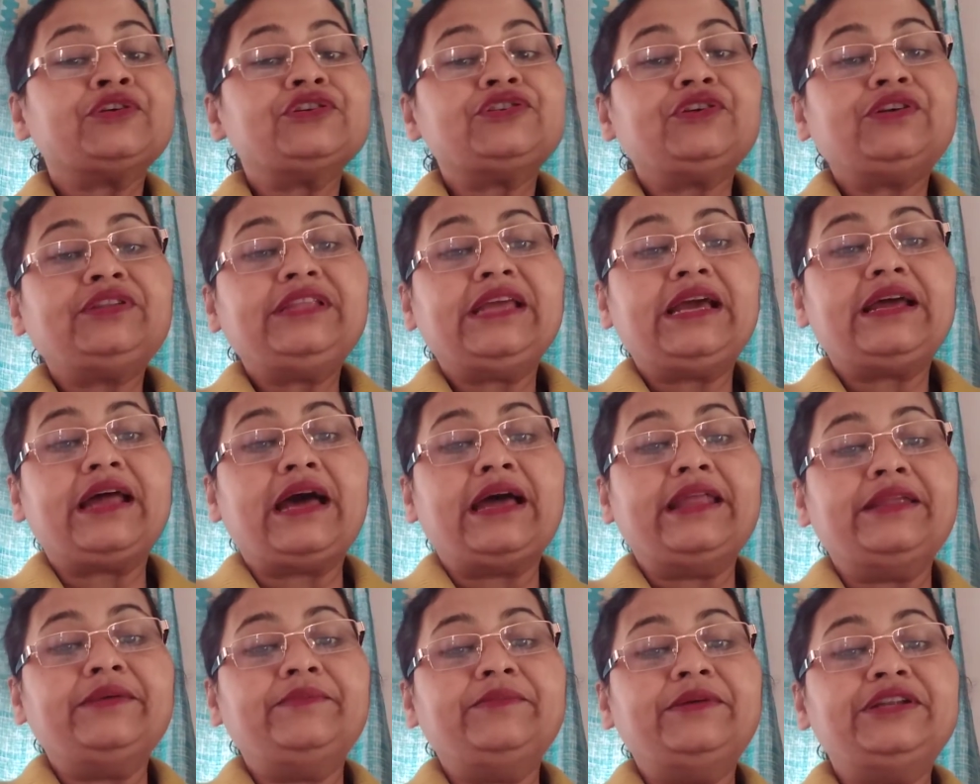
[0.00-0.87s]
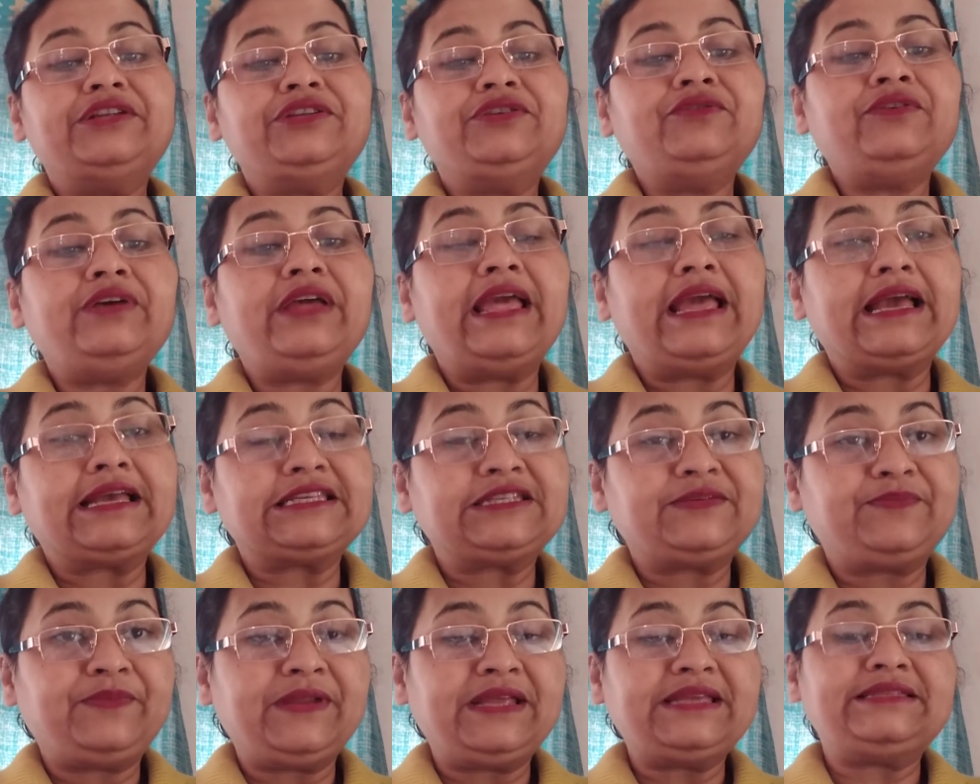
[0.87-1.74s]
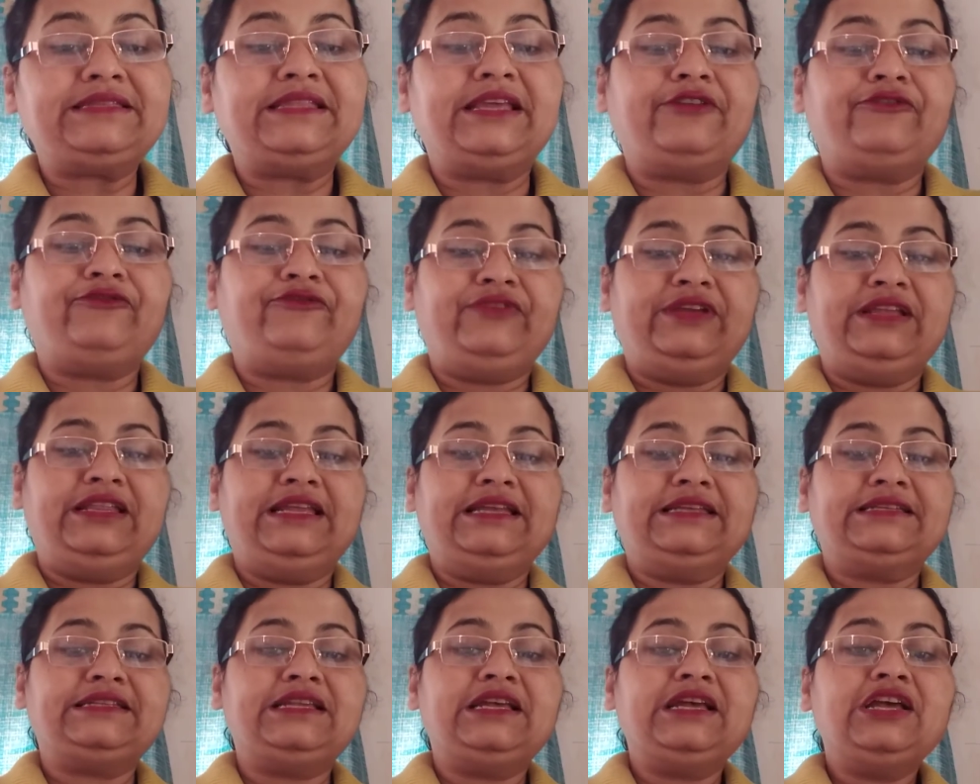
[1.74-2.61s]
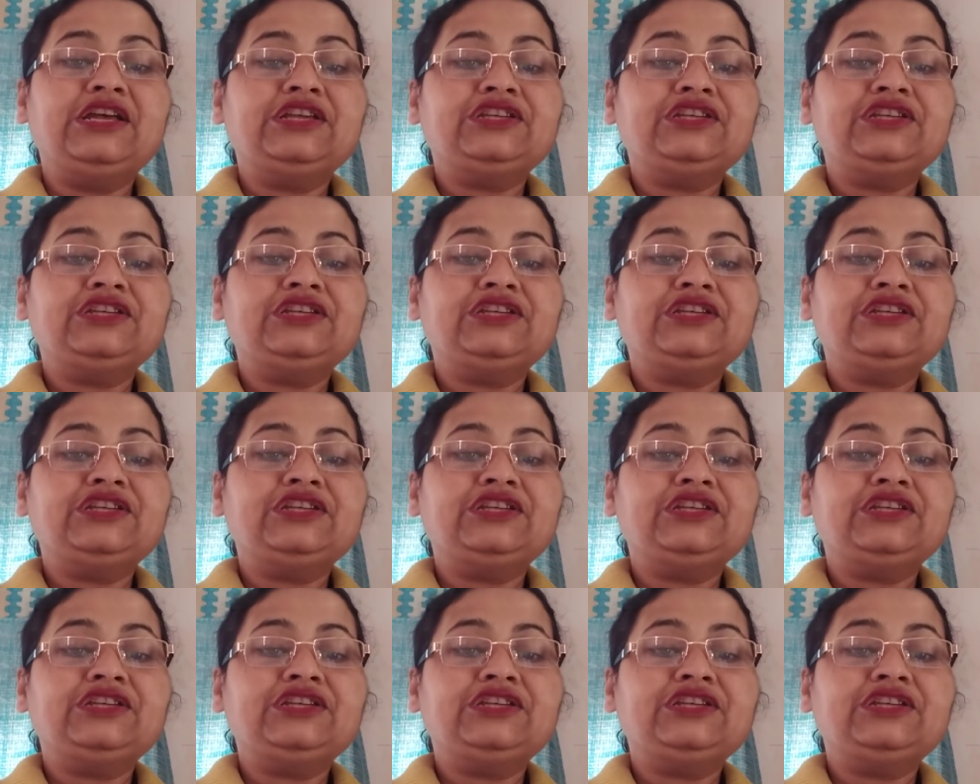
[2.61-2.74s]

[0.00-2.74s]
so they are unable to express their feelings